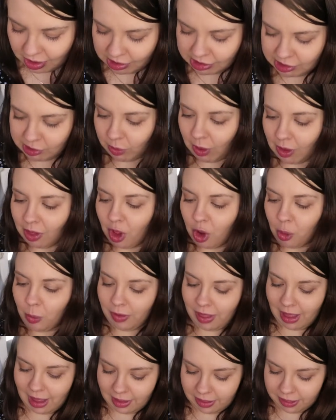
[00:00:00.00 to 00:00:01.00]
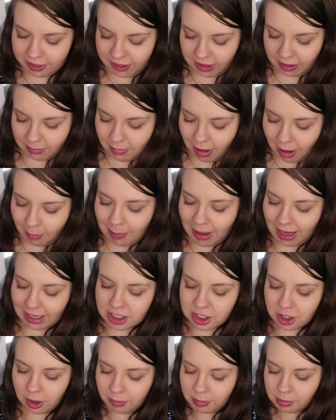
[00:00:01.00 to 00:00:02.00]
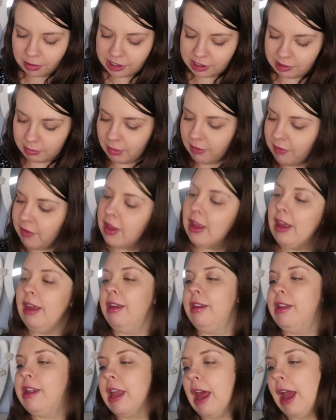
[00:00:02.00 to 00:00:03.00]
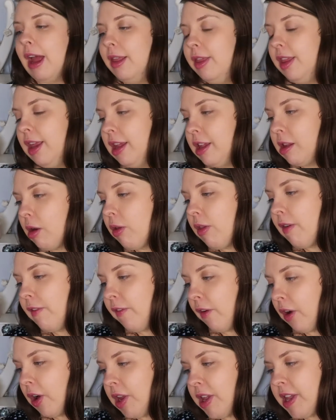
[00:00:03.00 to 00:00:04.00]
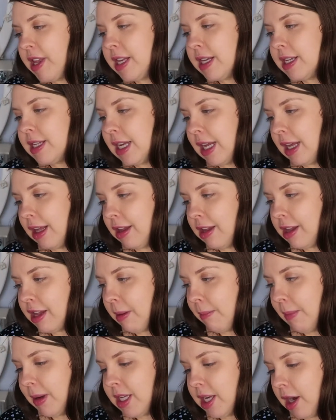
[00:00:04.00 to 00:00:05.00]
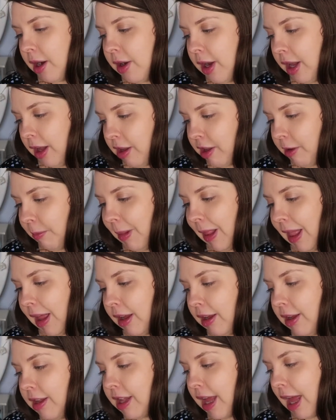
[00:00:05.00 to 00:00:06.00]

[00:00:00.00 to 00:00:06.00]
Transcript: So along with that theme, I picked up some of these, and these are the first day's maternity supplies